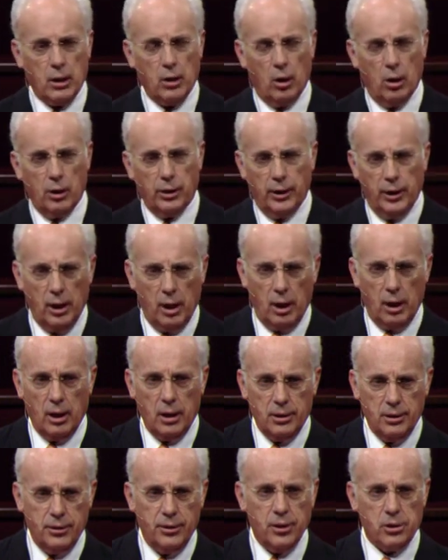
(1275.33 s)
I call it
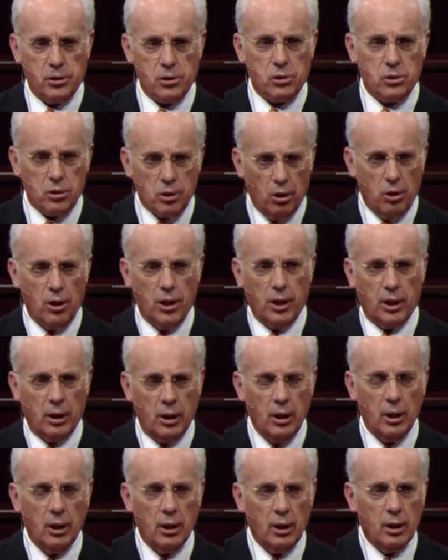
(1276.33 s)
a
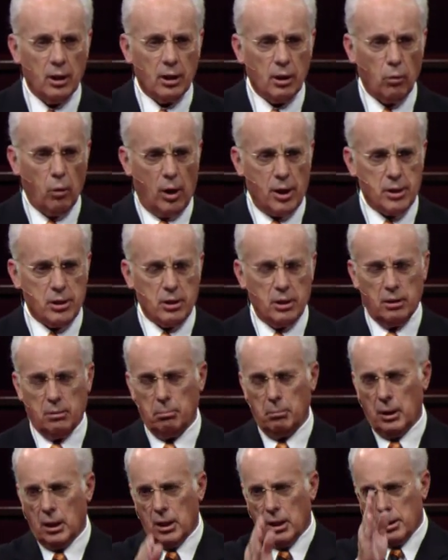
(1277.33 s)
discerning
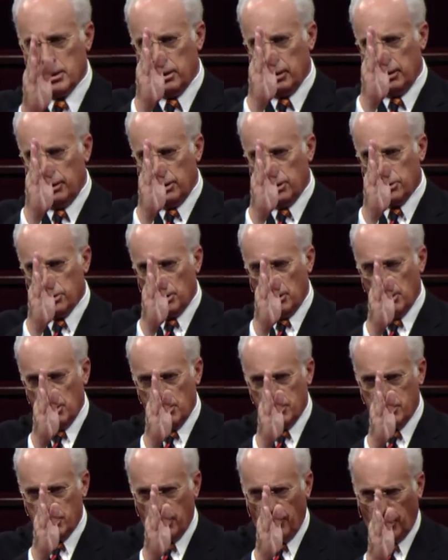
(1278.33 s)
question because it
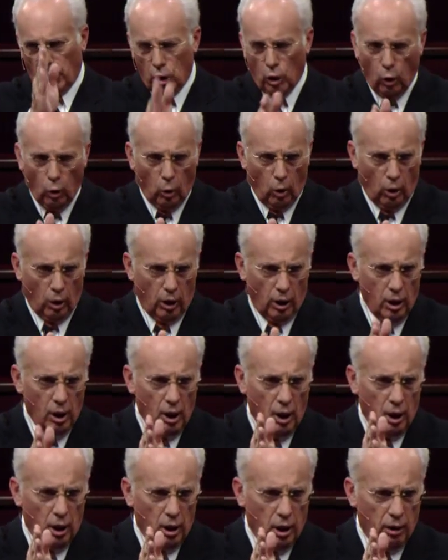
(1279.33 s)
discerns to the
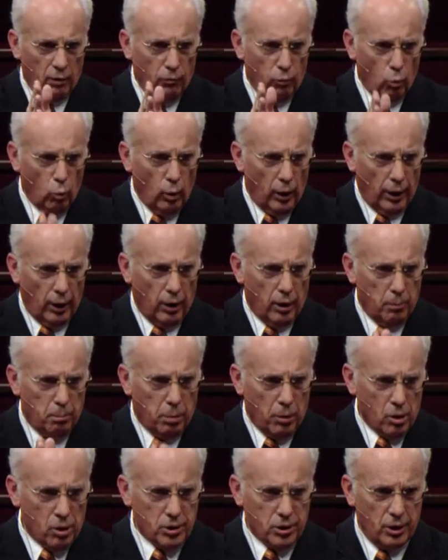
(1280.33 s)
core of where
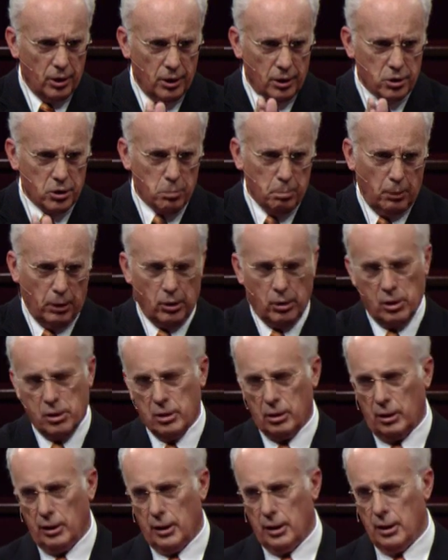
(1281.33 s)
a person is
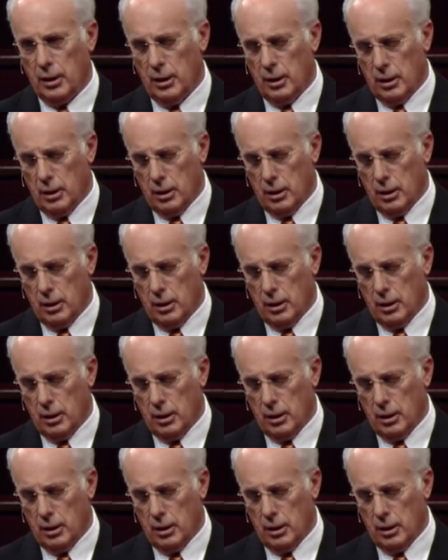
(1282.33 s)
spiritually.